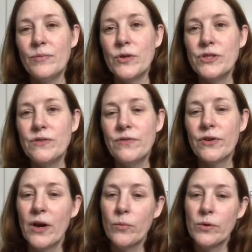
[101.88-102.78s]
once you
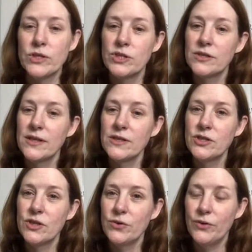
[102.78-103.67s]
figure out which skin
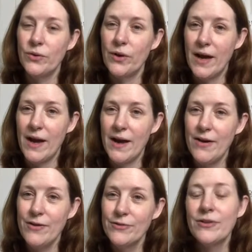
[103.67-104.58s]
tone you
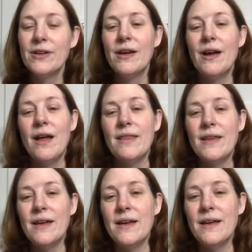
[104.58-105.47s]
have,
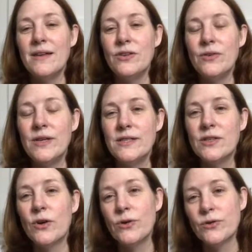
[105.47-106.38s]
then you need to
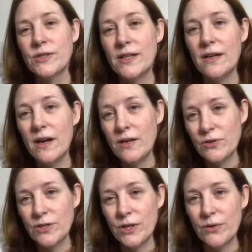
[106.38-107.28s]
know your skin
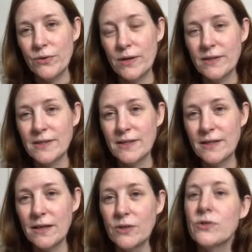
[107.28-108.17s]
undertone. Now the
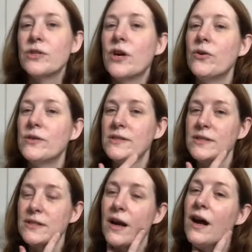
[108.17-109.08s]
skin undertone is
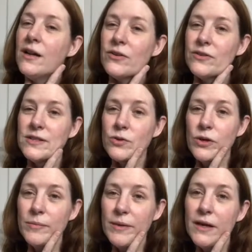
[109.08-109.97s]
the color that's
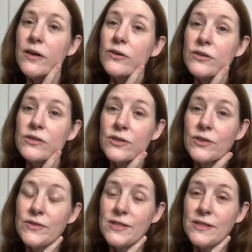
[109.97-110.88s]
going to be under the
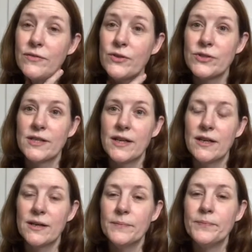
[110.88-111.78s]
surface of your
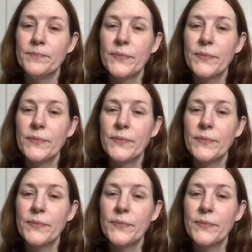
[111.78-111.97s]
skin,